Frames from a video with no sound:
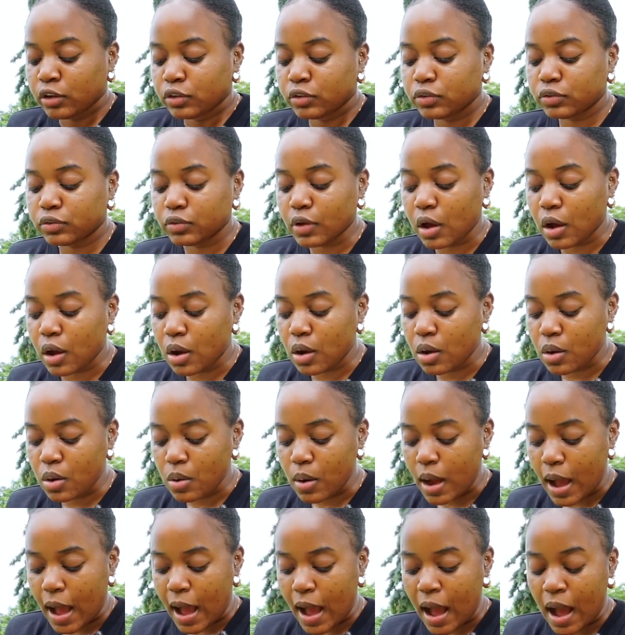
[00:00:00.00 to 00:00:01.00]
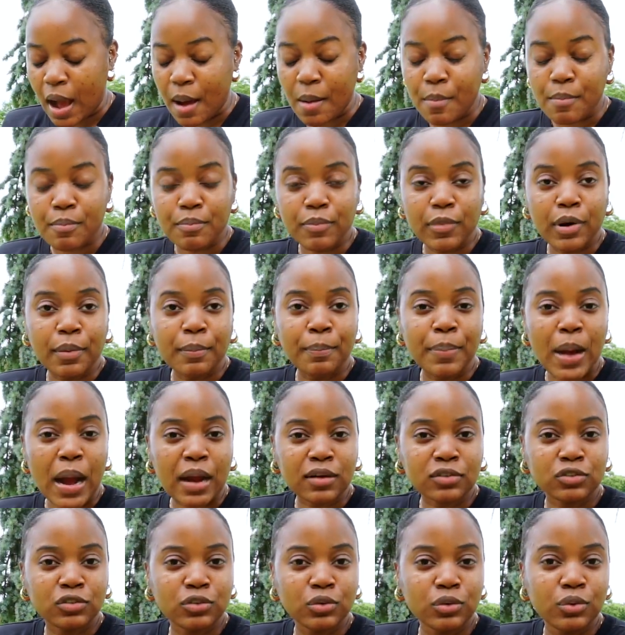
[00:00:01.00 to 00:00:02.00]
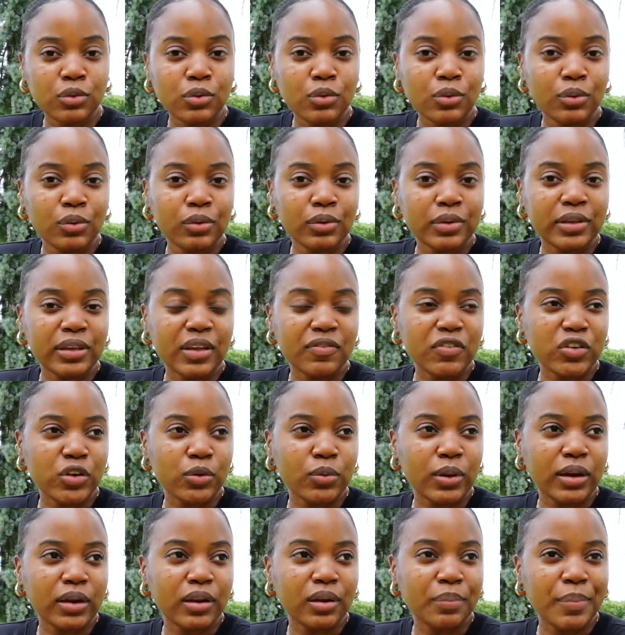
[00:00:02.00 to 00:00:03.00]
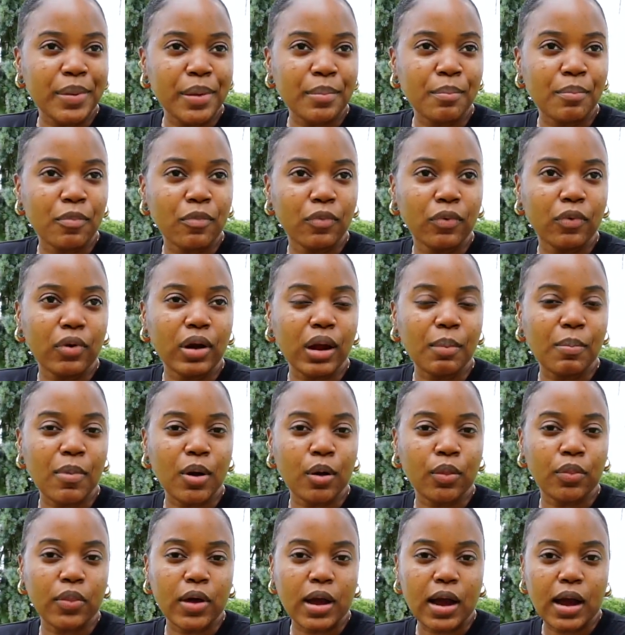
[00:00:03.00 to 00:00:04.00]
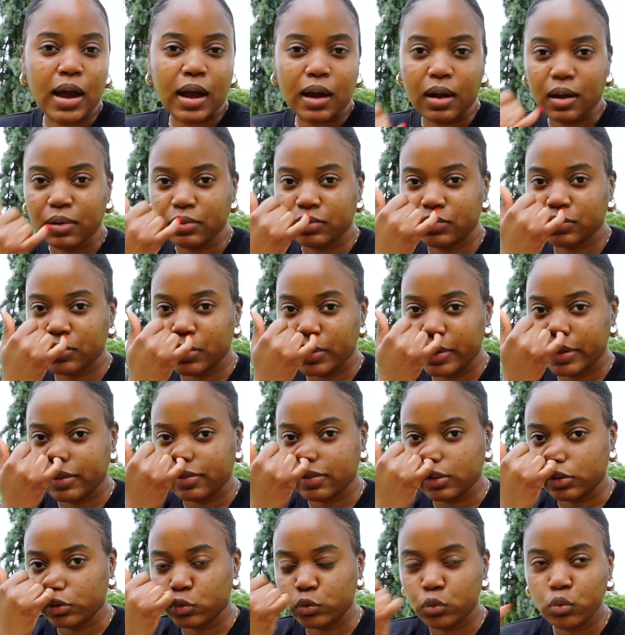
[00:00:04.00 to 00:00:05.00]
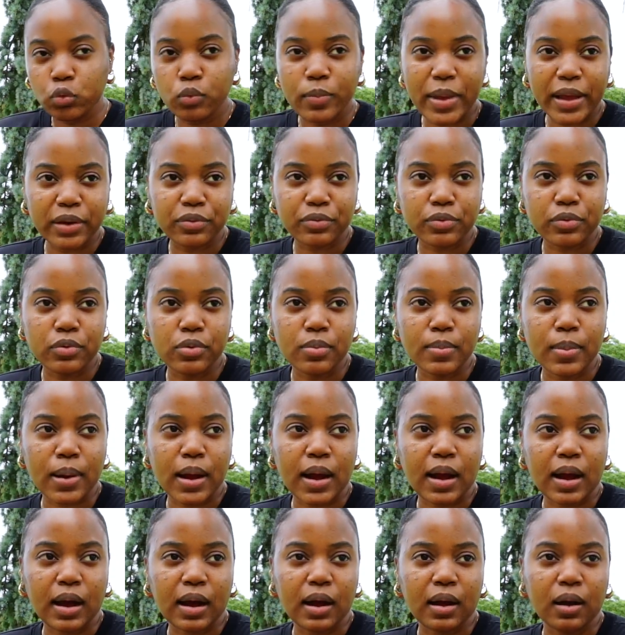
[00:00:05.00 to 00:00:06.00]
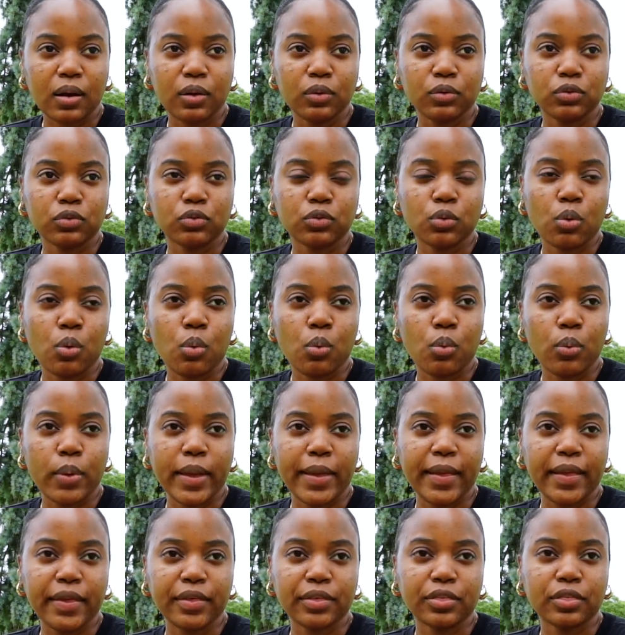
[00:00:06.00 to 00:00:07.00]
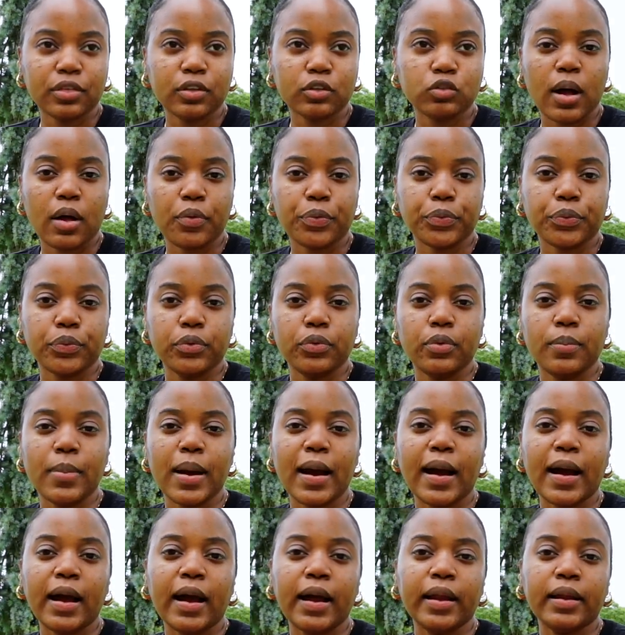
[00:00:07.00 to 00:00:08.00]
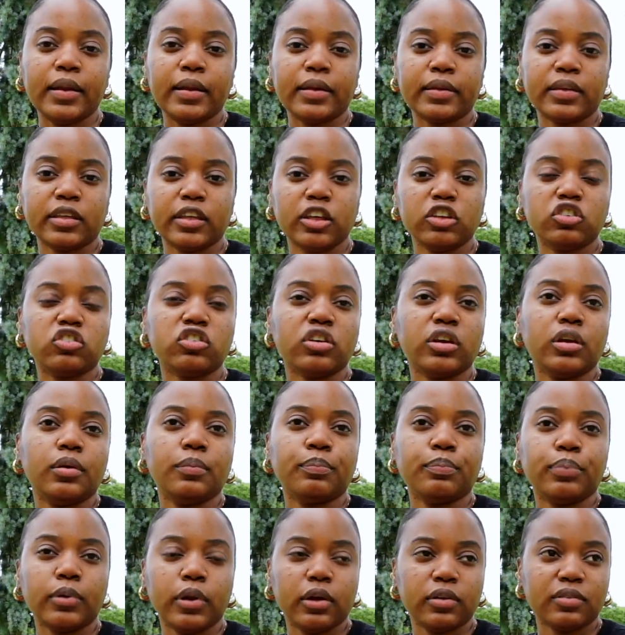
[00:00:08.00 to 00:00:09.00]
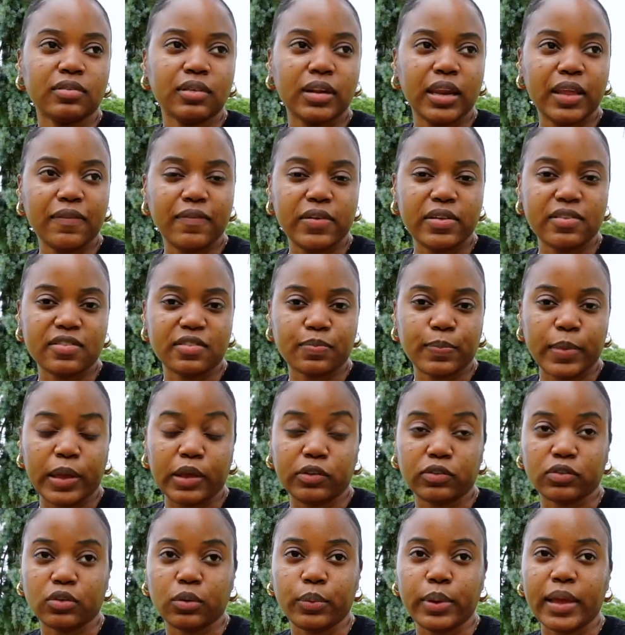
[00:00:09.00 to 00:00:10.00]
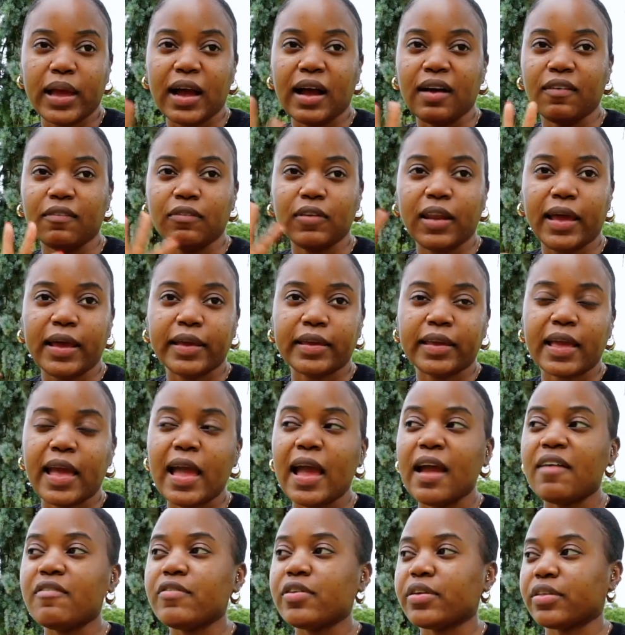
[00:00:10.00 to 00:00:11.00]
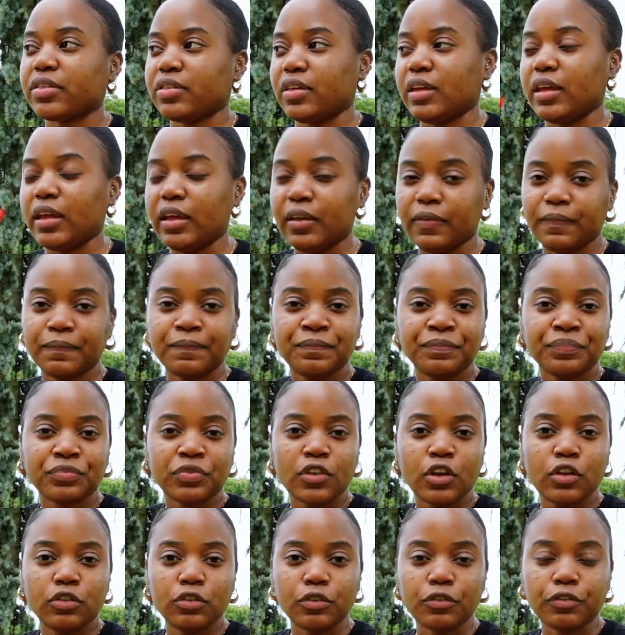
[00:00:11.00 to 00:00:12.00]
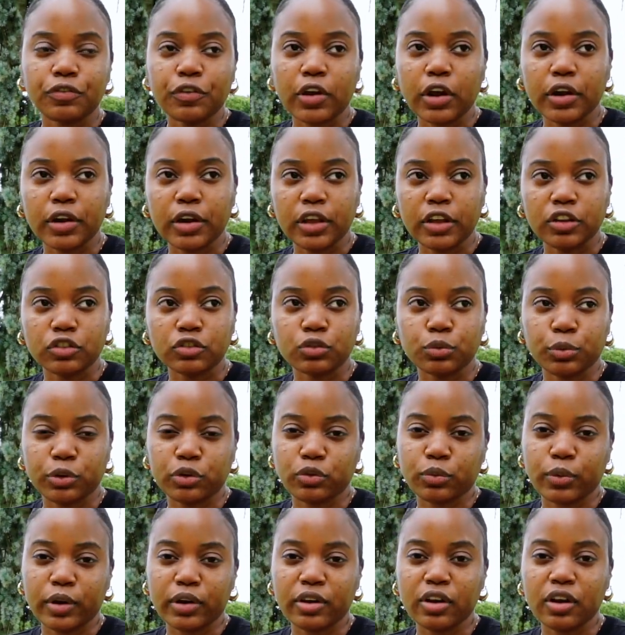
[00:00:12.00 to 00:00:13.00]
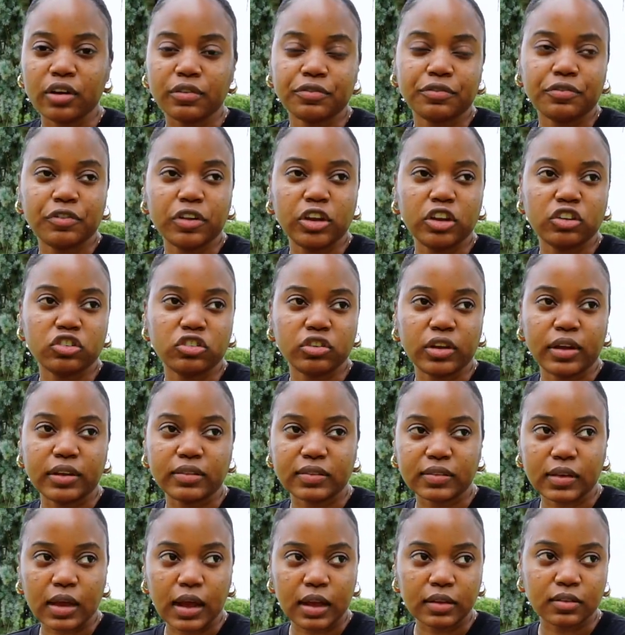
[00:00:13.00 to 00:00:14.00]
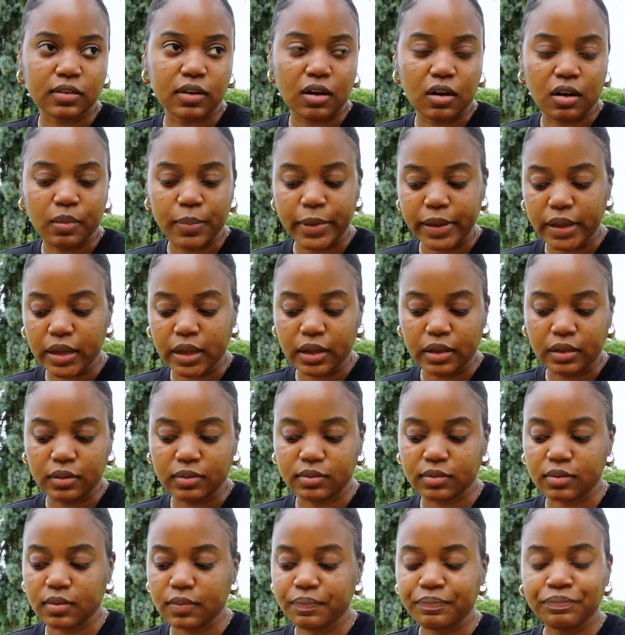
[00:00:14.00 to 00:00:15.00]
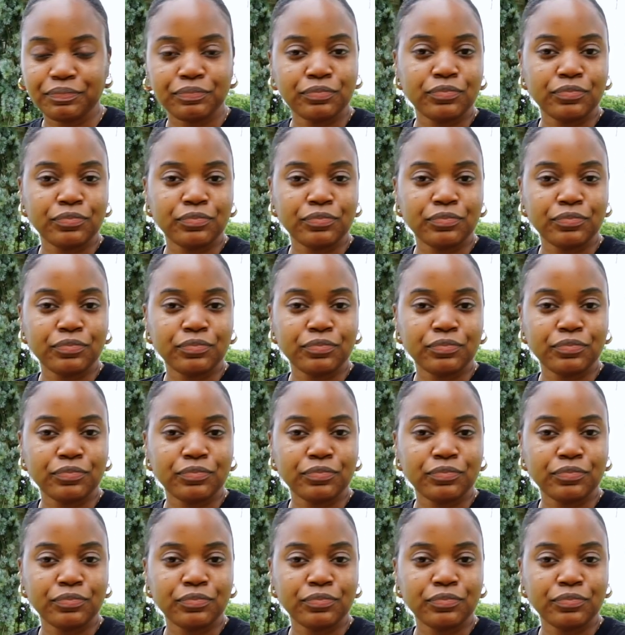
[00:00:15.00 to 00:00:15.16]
So back to giving you a little bit more about the house. So it's a 2-bedroom house with 2 bathroom and kitchen plus living space. So we have like everything to furnish, which we're not finished yet at all because